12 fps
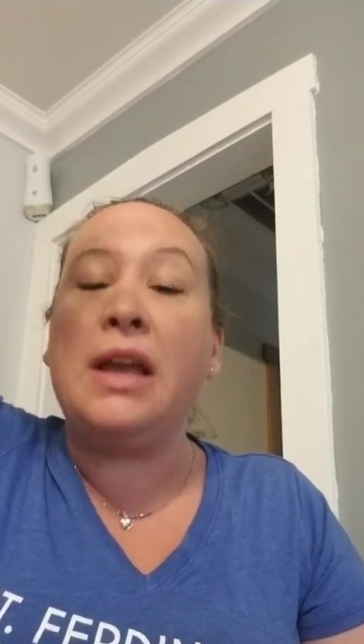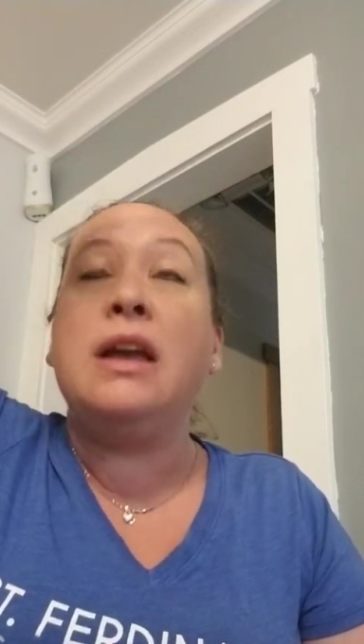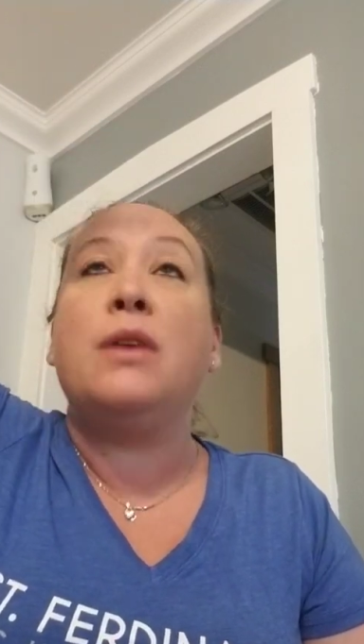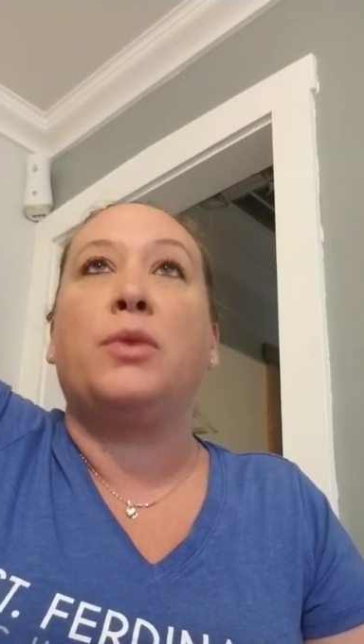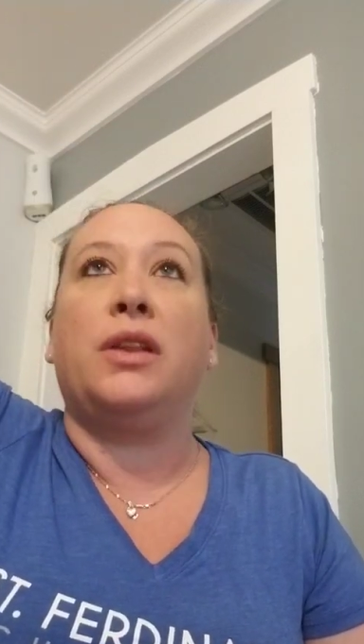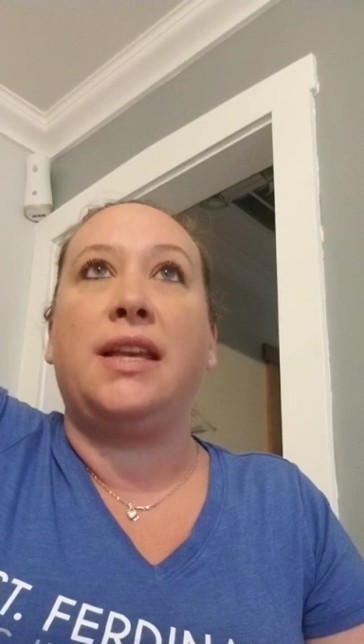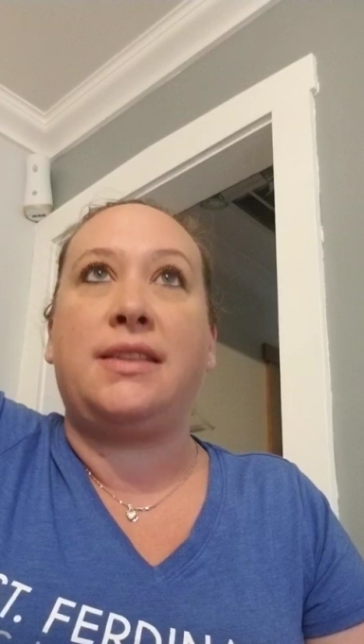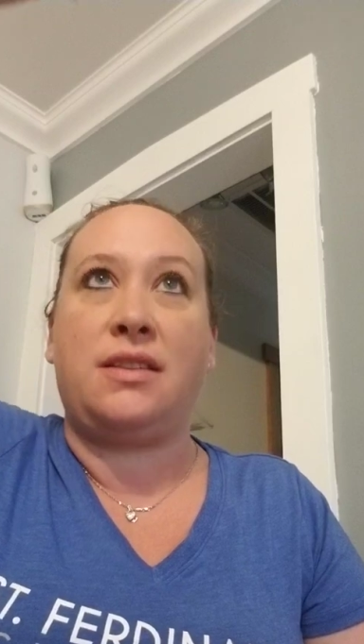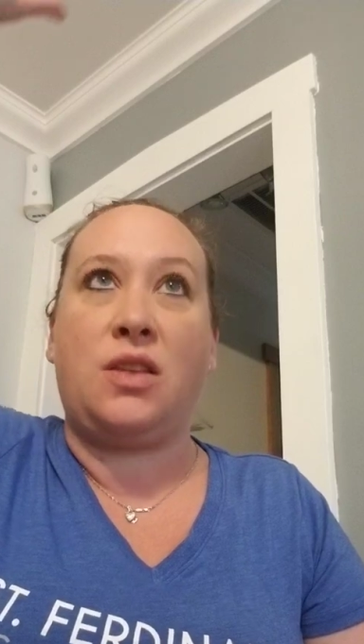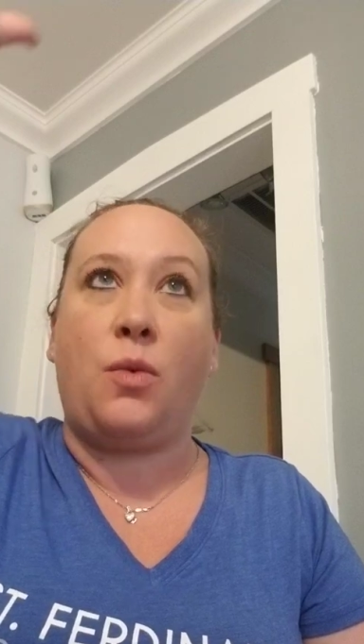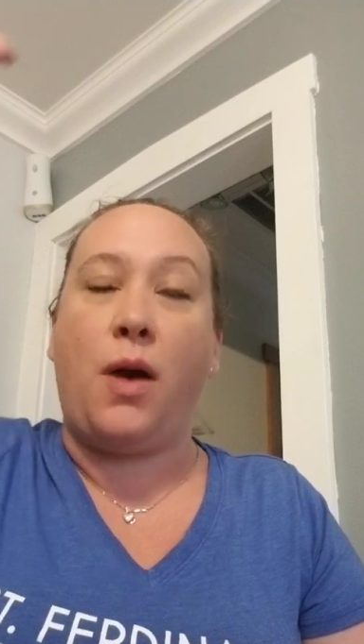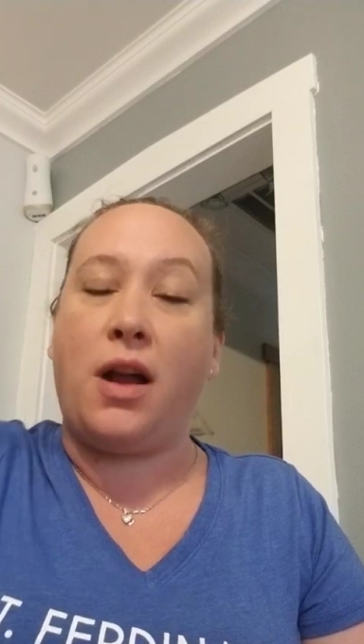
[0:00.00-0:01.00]
releases
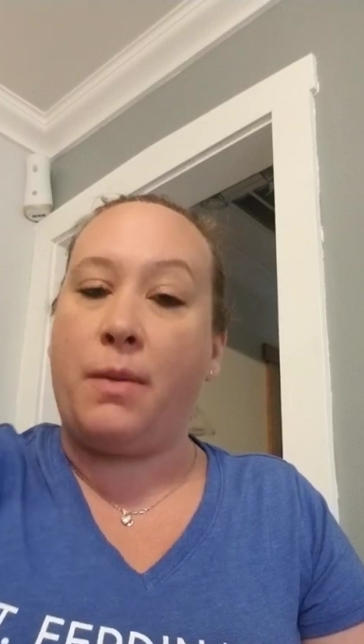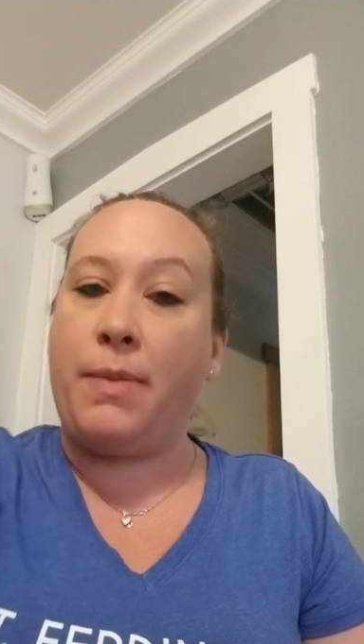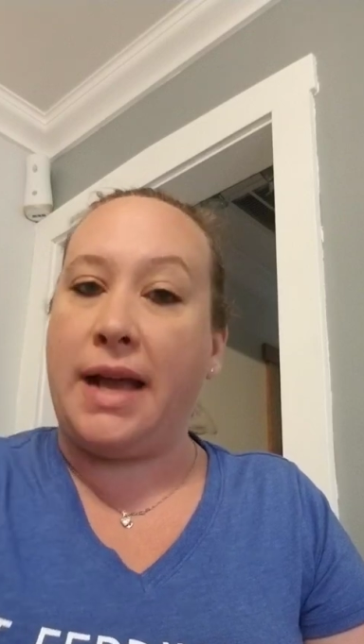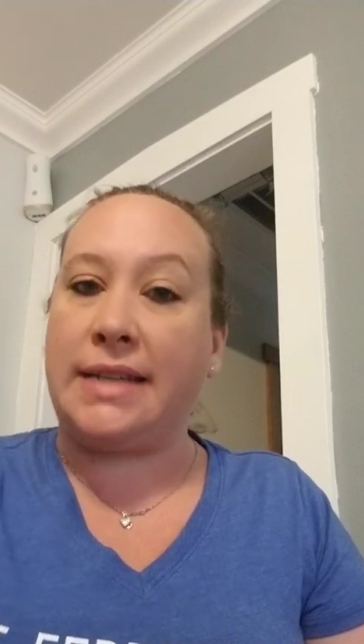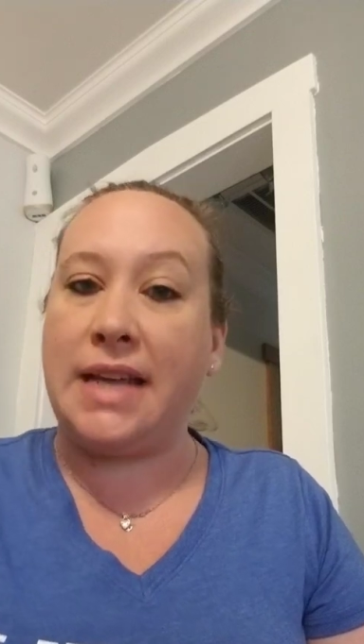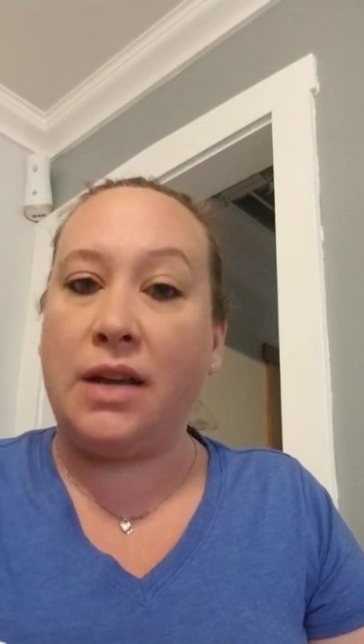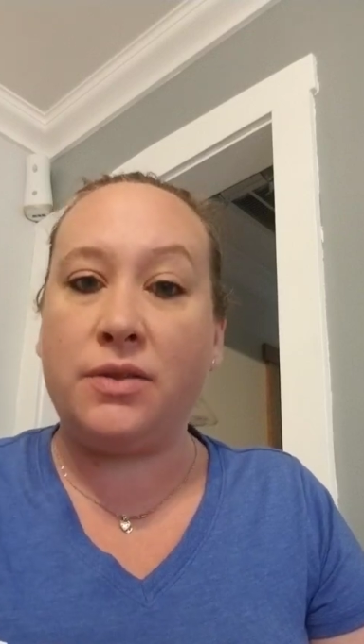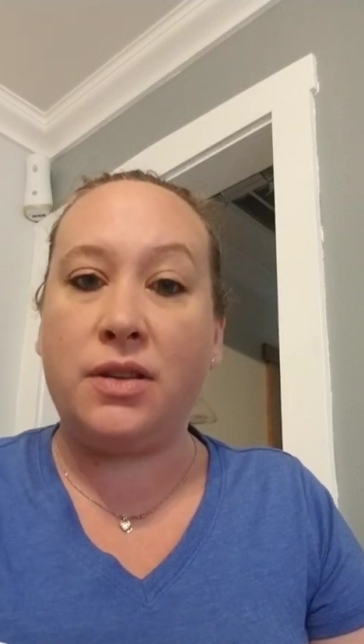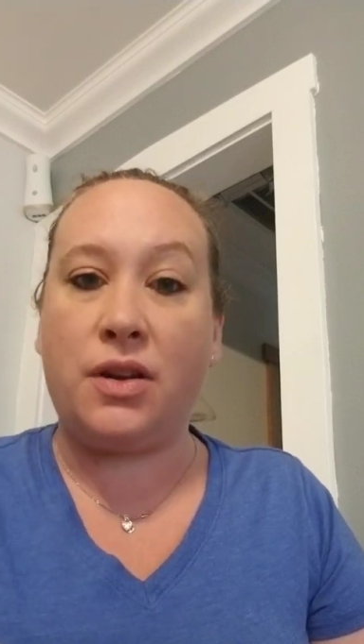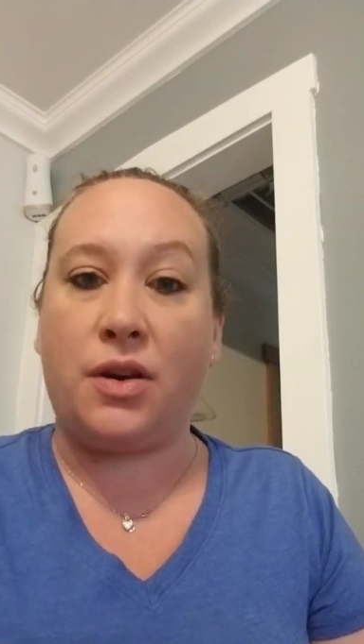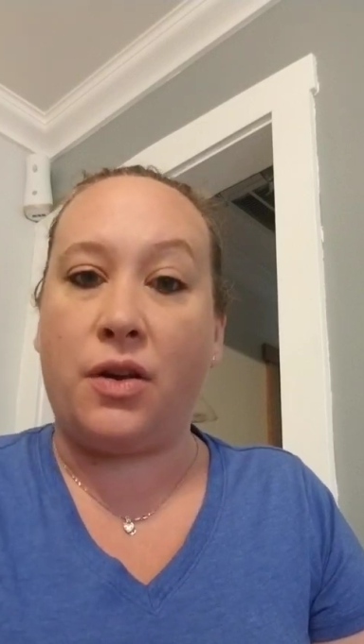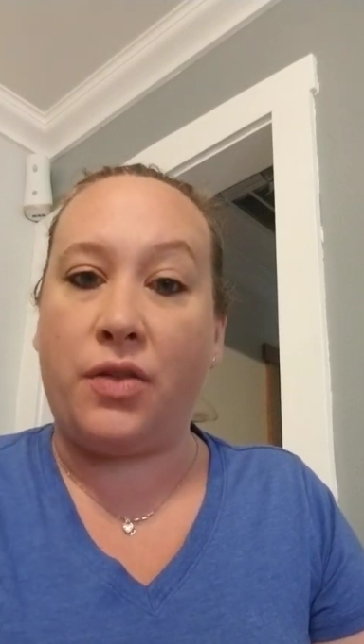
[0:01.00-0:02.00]
the water back down to
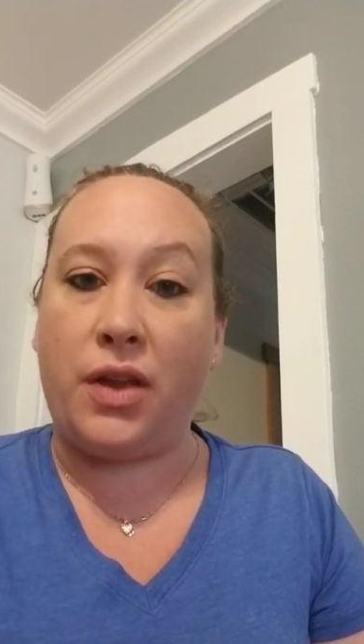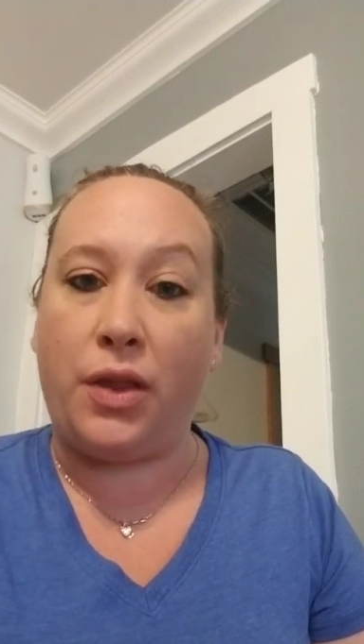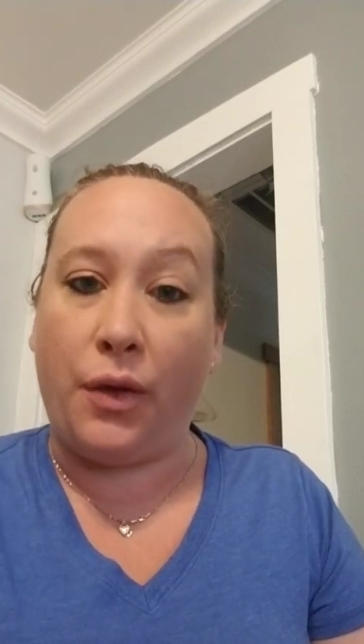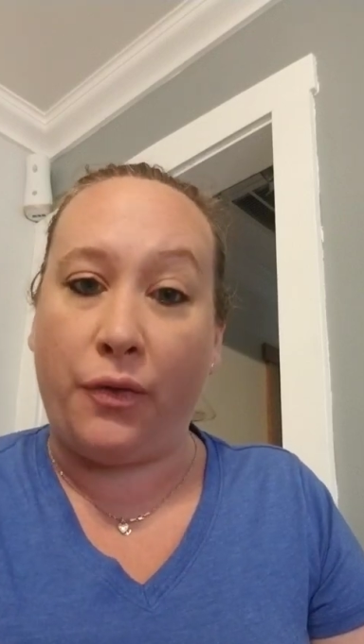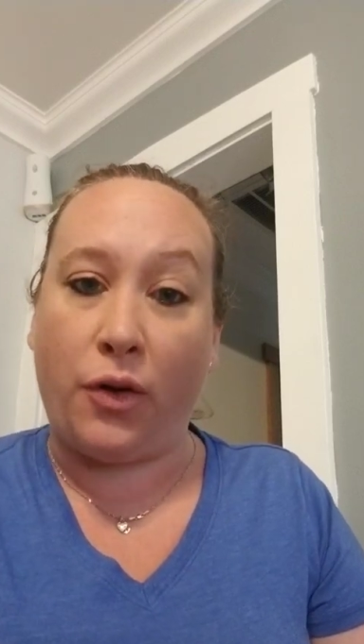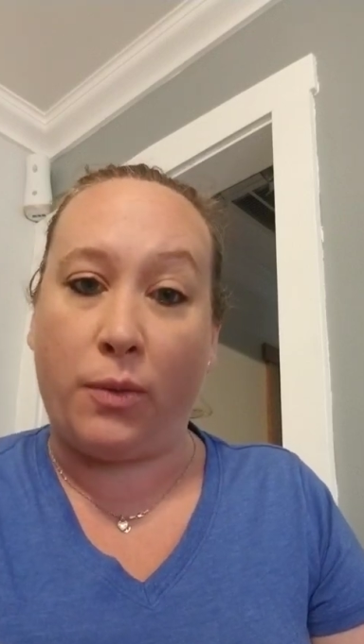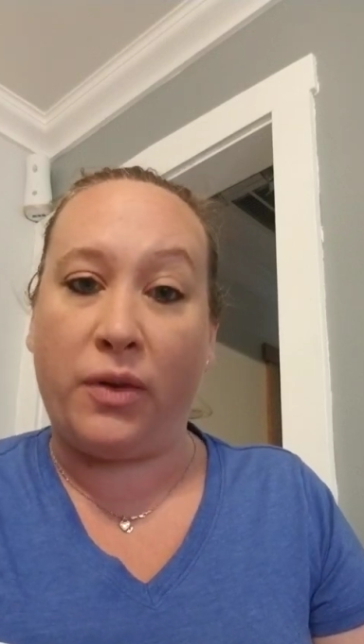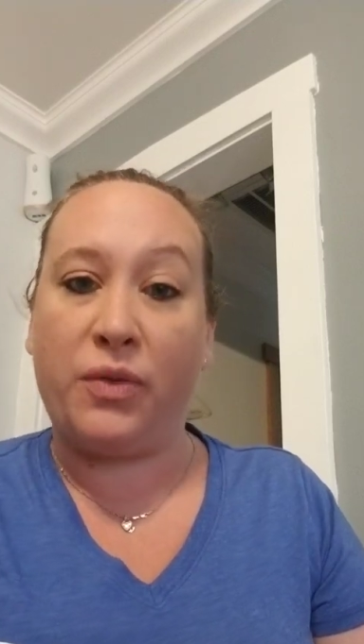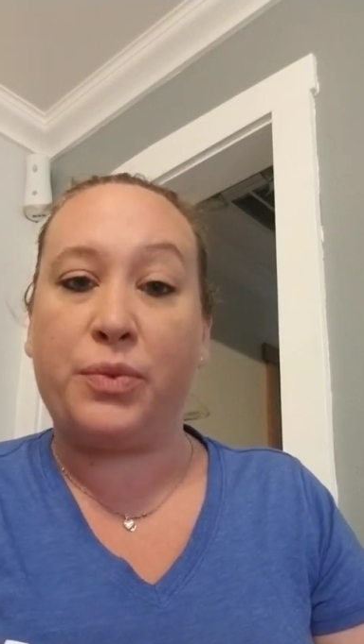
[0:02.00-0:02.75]
the earth in the form of